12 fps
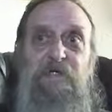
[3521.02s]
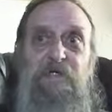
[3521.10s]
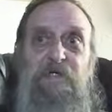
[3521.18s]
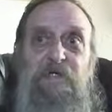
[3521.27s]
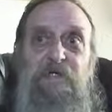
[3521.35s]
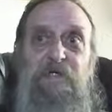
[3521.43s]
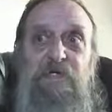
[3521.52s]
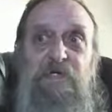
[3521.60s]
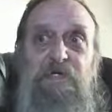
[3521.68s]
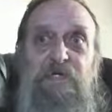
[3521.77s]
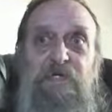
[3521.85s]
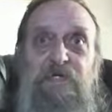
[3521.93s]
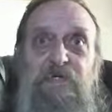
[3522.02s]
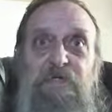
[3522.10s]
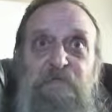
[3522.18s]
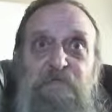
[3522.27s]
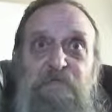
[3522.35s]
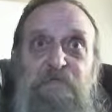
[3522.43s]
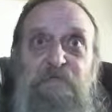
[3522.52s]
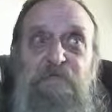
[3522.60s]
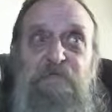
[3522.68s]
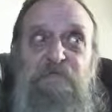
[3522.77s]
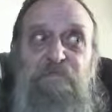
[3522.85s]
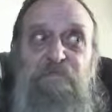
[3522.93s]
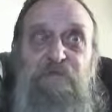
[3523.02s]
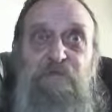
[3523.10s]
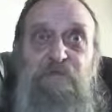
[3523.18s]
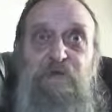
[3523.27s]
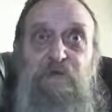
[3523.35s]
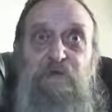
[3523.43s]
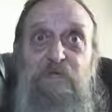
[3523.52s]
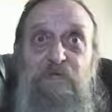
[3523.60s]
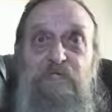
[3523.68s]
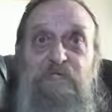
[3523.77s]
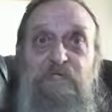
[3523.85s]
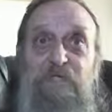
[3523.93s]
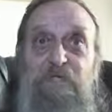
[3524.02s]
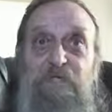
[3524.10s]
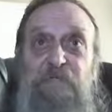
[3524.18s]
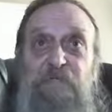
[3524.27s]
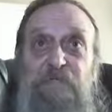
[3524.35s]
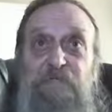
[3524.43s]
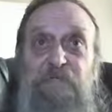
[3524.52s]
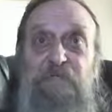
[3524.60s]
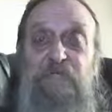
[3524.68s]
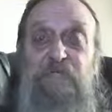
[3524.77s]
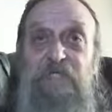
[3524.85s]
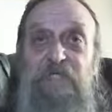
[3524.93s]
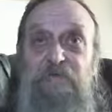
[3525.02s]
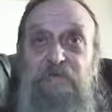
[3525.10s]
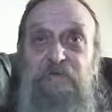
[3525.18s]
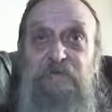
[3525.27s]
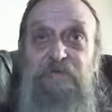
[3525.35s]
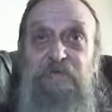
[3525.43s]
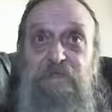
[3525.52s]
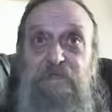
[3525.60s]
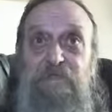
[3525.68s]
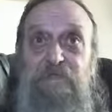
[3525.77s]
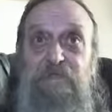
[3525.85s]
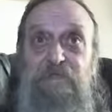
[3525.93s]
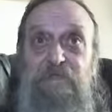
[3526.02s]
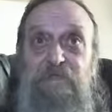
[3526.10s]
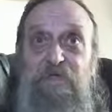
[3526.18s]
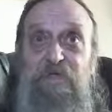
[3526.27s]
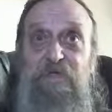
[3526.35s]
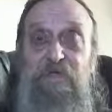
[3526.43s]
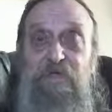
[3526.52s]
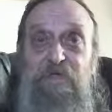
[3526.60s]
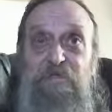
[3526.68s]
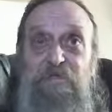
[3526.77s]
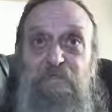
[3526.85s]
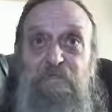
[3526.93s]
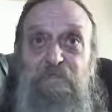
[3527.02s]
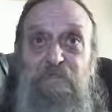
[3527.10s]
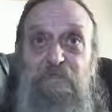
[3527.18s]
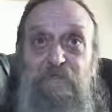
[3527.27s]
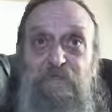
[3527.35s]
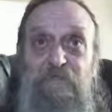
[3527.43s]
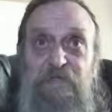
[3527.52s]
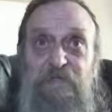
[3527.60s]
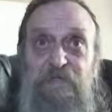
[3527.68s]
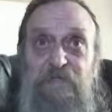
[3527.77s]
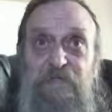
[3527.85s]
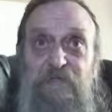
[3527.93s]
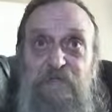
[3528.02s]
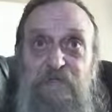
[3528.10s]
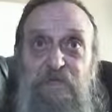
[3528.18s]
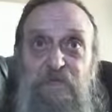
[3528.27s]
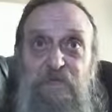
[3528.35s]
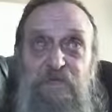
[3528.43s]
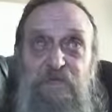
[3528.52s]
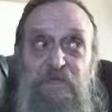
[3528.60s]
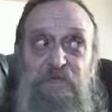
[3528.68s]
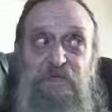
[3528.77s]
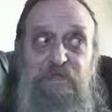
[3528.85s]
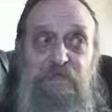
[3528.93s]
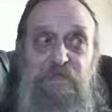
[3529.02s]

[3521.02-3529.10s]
are going to be, only some of the believers are going to go up. You understand? The ones